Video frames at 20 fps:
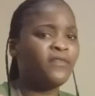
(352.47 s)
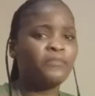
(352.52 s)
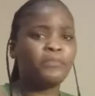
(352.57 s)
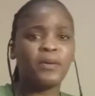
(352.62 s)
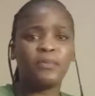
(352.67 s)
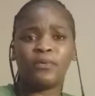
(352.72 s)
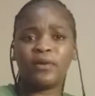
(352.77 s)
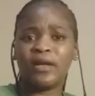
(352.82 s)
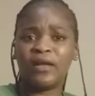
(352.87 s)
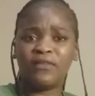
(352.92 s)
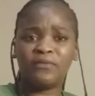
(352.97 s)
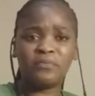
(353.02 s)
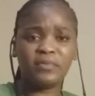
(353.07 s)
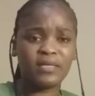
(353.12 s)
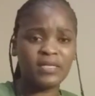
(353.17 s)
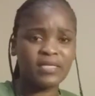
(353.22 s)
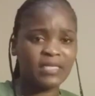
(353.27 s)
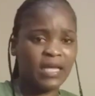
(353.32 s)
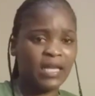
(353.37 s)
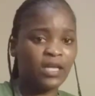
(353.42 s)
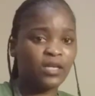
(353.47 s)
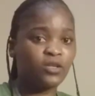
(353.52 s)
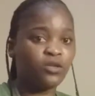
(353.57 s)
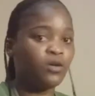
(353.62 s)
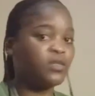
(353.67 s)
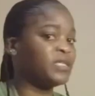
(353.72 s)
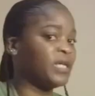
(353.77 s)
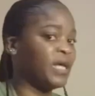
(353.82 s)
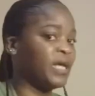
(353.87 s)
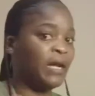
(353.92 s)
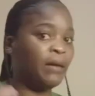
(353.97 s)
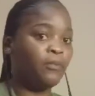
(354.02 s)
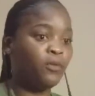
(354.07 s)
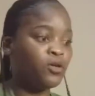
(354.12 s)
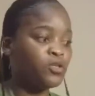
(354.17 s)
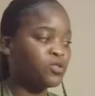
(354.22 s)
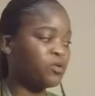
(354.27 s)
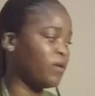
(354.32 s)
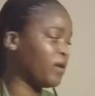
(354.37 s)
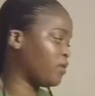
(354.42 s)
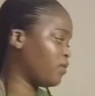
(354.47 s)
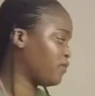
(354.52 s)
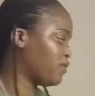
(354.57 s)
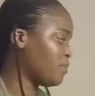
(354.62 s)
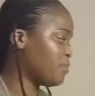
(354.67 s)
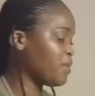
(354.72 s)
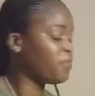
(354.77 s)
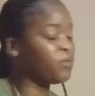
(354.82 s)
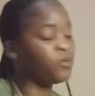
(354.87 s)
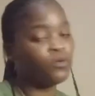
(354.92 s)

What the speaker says: People have been selling clothes, and I'm also one of the people